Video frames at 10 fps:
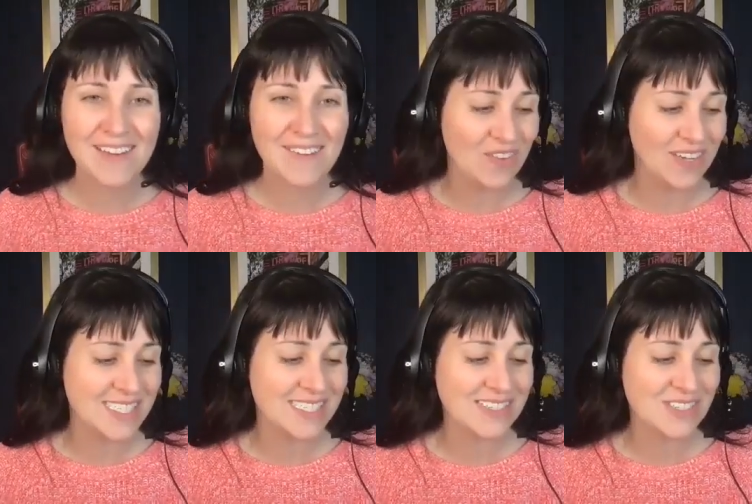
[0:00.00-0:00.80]
you can
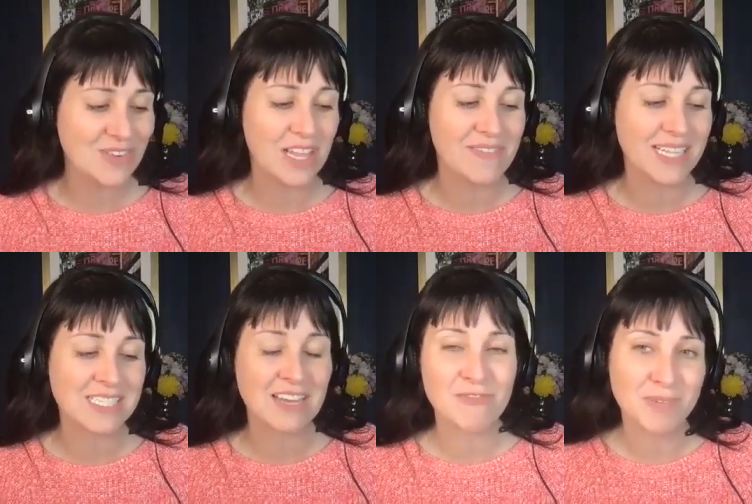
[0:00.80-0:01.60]
still do all of that
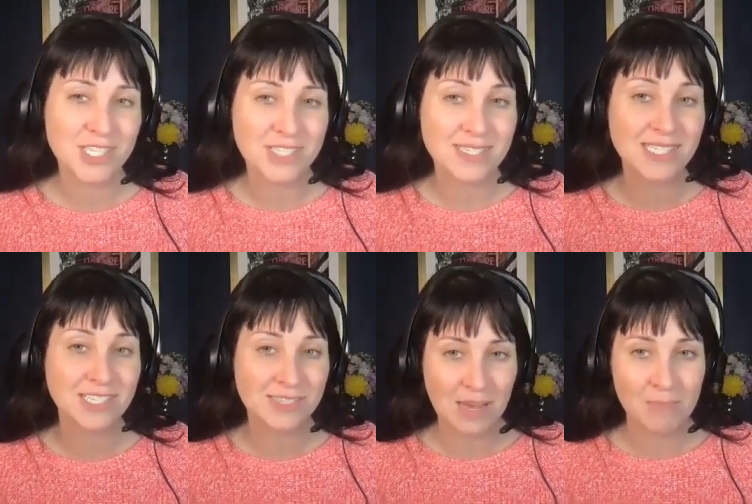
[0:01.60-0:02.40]
stuff, but
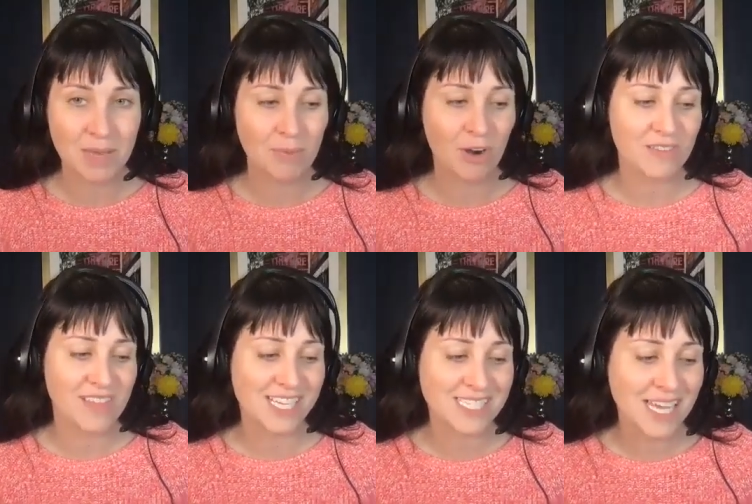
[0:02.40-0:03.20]
just come be a part of
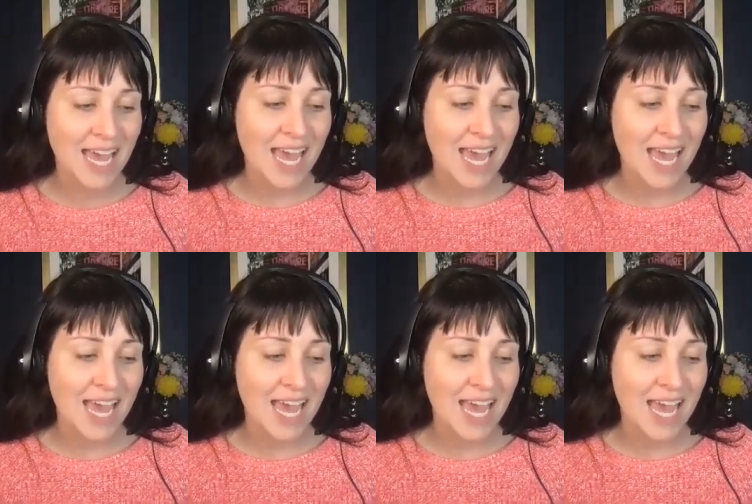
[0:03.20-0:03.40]
this.